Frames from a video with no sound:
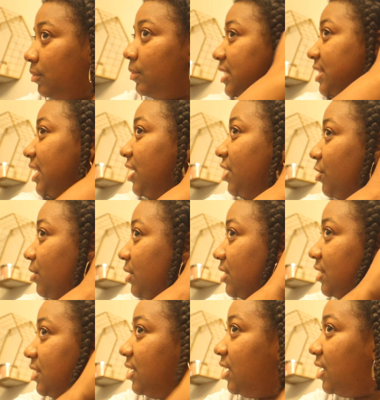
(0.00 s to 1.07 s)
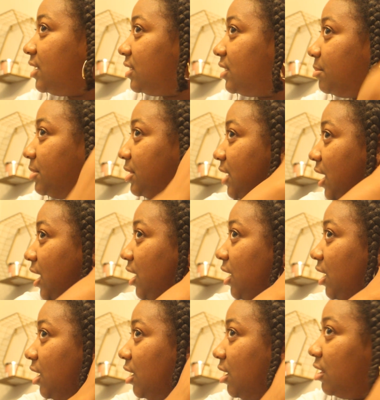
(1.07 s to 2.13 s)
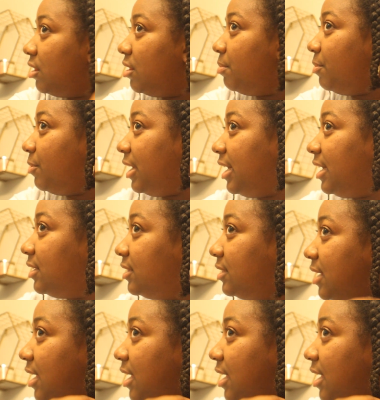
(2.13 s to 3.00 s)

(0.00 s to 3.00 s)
See, you can see as I'm taking the braids